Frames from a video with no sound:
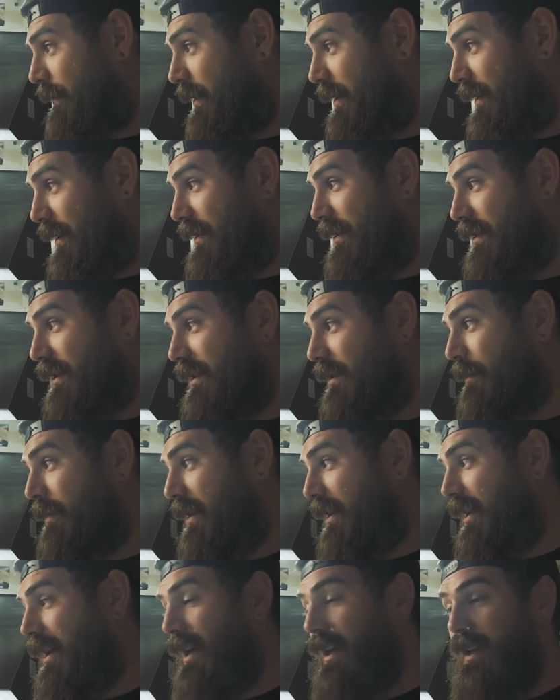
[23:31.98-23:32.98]
This is going to
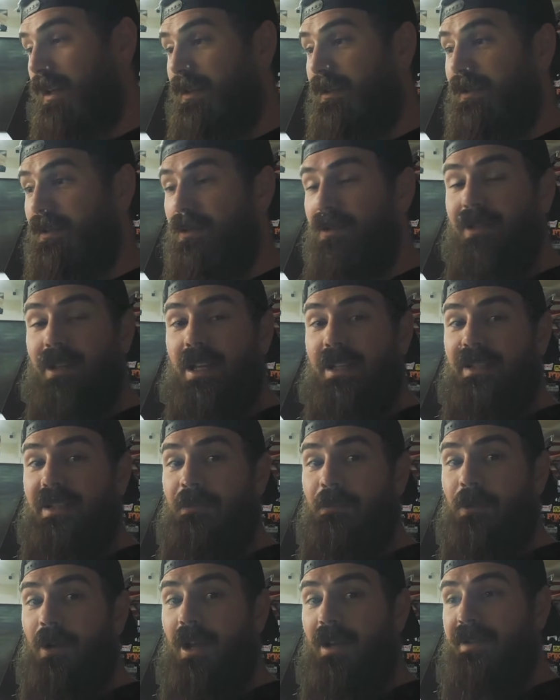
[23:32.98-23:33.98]
be a little
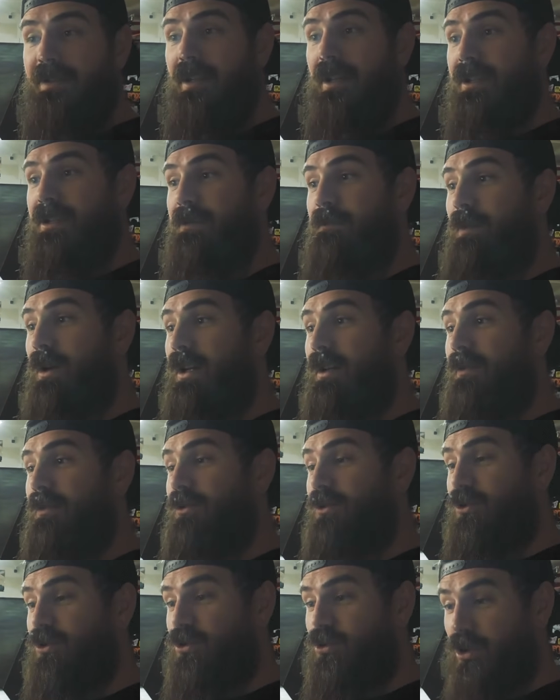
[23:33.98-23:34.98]
lengthy process, but
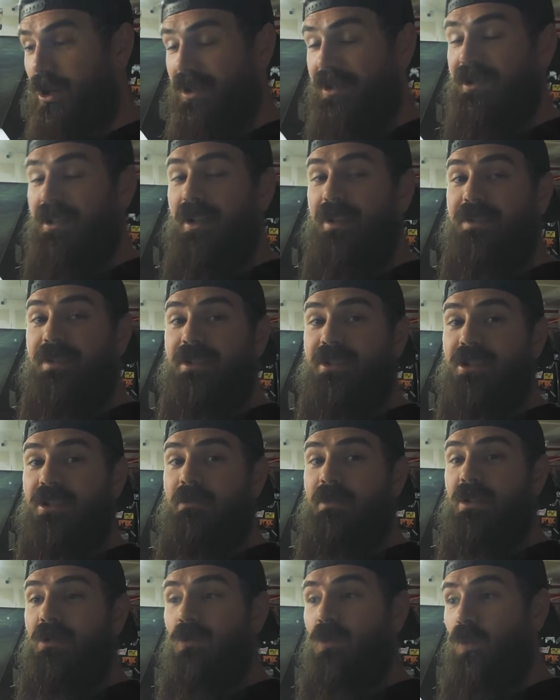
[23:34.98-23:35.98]
trust us, it's
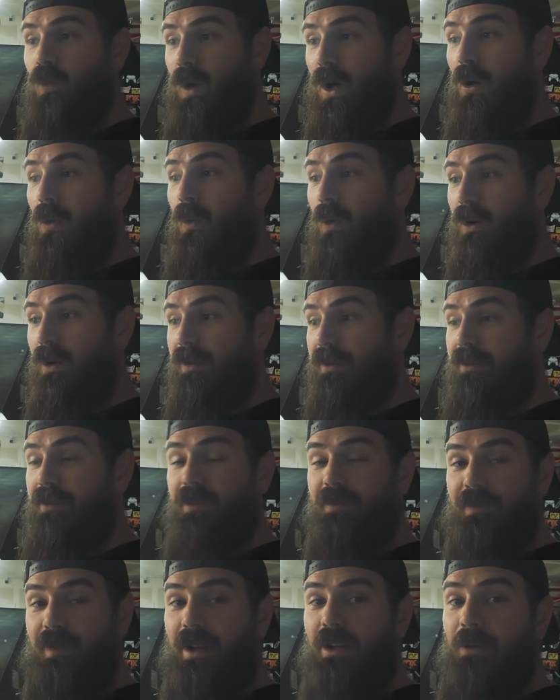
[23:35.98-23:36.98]
going to be well worth
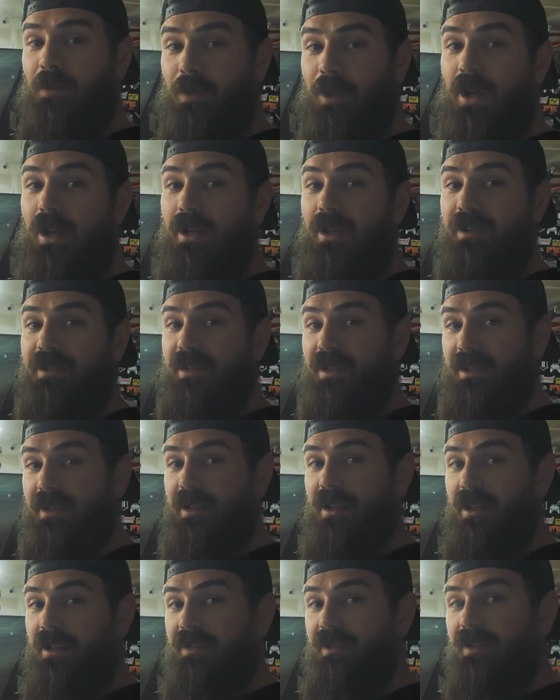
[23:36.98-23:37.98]
the final product in
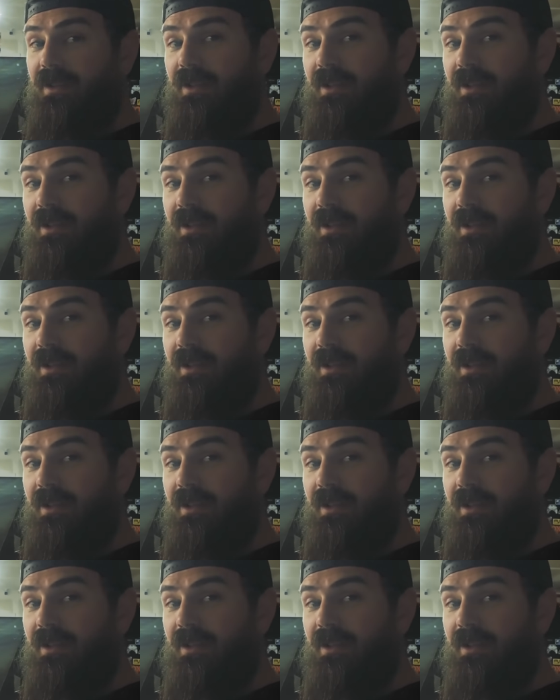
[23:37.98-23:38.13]
the end.